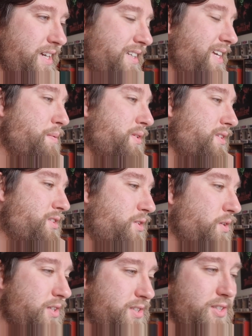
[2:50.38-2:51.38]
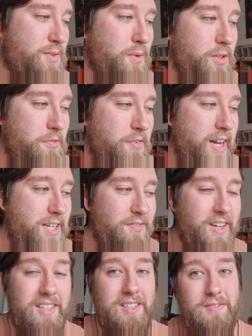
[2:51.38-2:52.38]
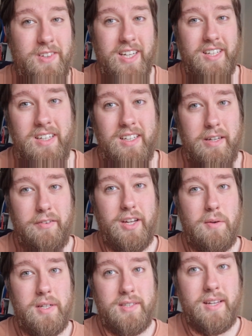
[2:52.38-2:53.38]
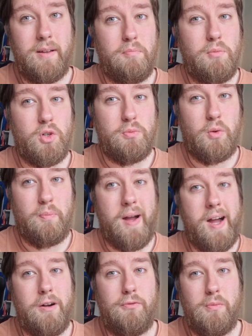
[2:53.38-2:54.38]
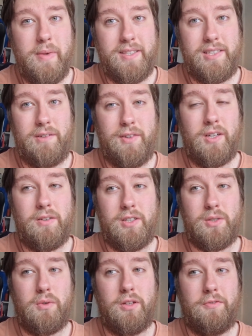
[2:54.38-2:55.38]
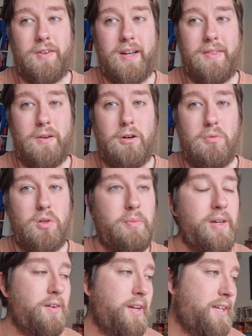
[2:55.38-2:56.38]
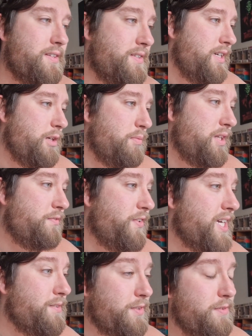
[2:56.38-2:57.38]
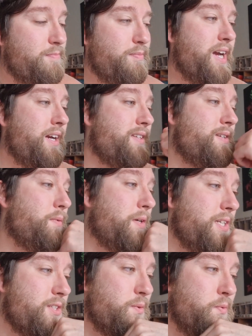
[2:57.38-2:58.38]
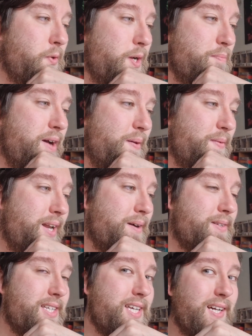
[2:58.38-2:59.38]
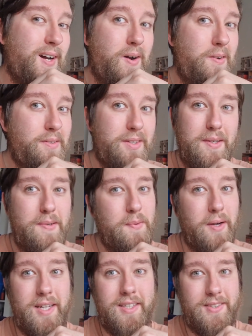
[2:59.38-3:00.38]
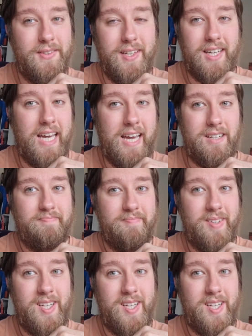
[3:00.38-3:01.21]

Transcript: he was as good as disqualified effectively. I think he would have sent a much more powerful message if he got disqualified, though, I will be honest. But the thing that Magnussen needs to worry about now is that he can't do what he's done again. He